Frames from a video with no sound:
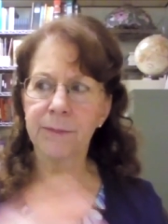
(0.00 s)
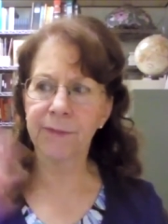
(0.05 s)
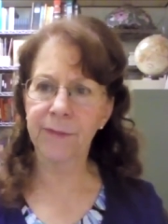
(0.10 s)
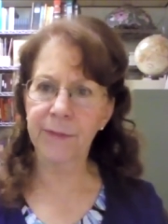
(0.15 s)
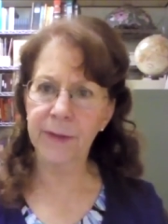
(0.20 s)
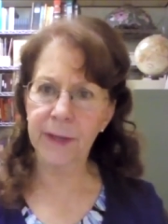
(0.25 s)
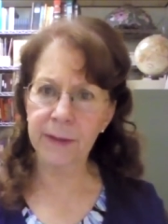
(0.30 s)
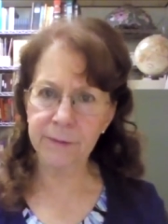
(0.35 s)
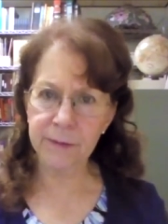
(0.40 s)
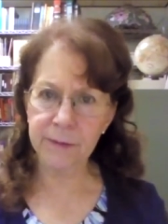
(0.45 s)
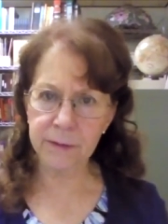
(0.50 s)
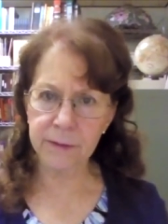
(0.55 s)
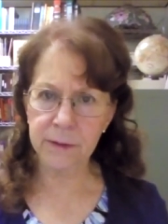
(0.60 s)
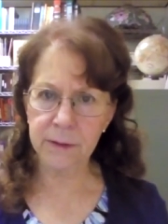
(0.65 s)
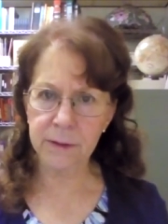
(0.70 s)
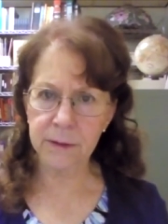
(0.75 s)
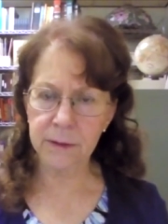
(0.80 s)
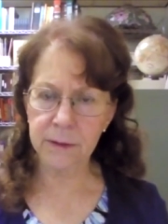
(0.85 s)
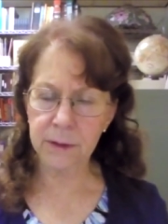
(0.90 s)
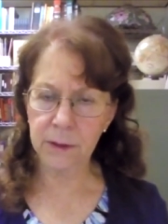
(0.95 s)
favored
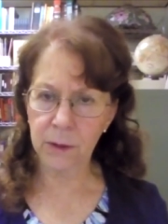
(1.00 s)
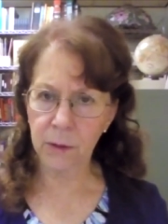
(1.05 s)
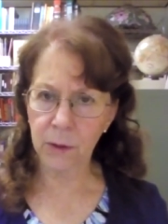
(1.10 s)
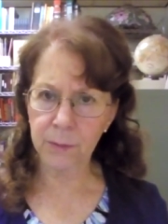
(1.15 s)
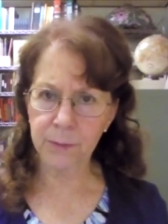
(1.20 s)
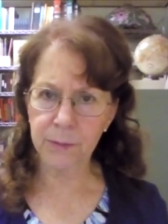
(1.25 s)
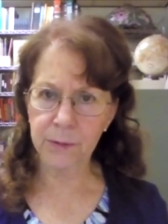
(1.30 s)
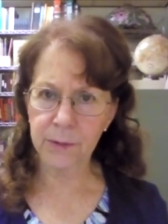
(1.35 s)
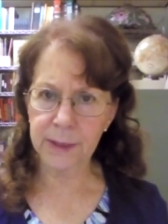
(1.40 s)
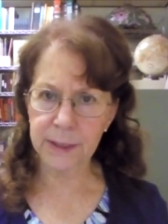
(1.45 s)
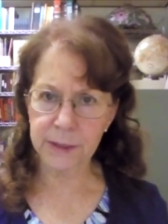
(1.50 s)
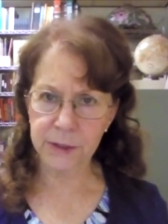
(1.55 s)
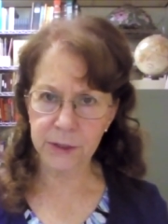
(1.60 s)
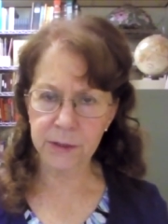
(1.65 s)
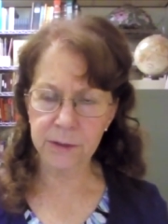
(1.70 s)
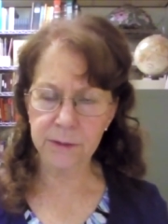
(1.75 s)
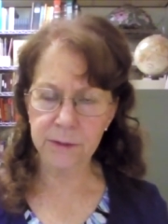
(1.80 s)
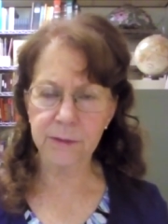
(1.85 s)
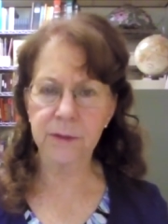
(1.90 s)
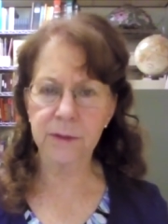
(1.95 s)
the
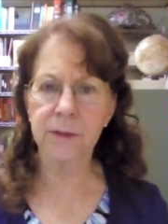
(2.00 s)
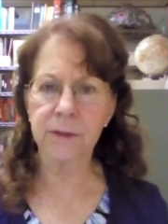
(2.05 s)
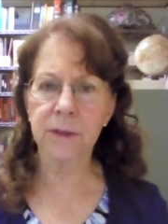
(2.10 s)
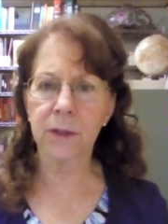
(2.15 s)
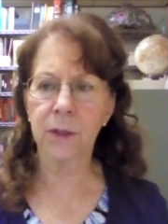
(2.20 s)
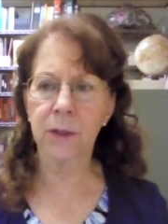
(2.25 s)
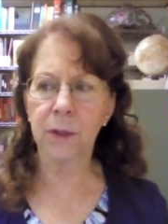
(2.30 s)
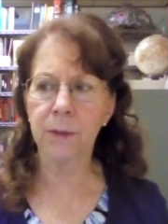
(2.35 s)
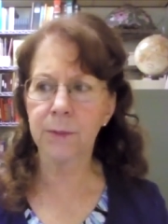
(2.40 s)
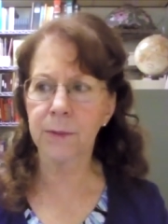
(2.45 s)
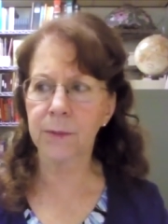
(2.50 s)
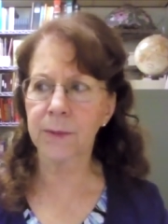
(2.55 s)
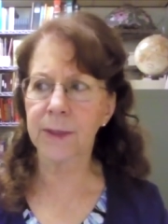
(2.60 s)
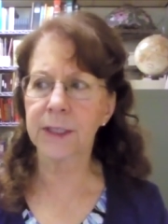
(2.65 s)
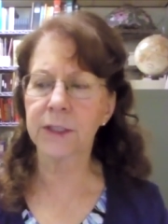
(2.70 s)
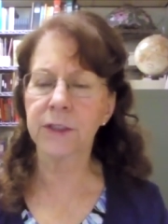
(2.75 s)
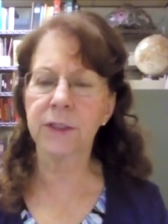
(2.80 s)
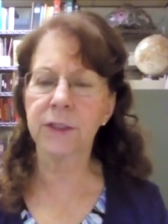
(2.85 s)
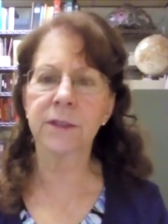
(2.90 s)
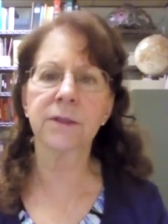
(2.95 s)
corporations, and the
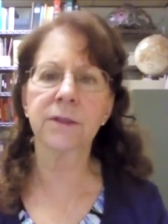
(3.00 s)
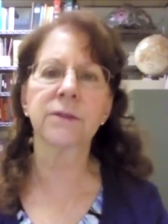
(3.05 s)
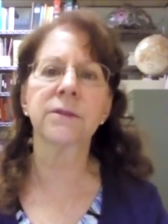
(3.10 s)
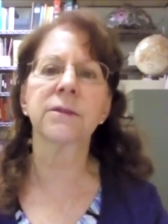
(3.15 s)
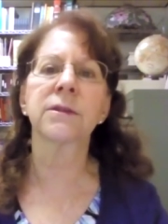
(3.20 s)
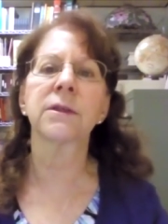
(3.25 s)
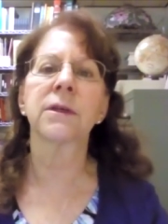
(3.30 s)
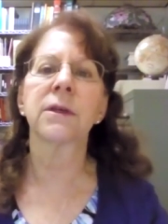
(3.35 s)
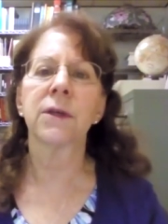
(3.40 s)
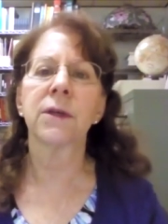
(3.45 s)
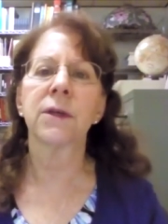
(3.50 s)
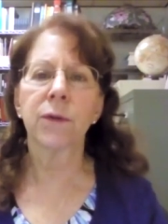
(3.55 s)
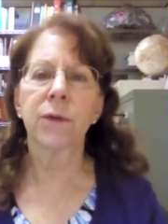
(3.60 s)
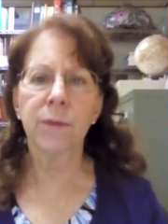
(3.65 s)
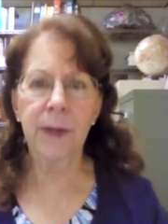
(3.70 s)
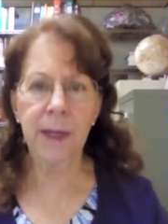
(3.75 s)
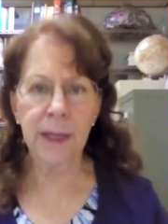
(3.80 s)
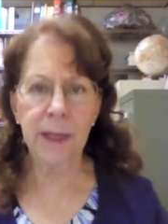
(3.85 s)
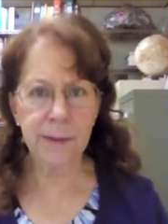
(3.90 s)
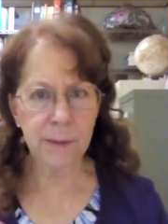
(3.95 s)
corporations
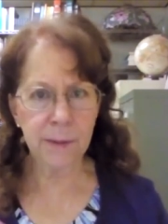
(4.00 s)
ran the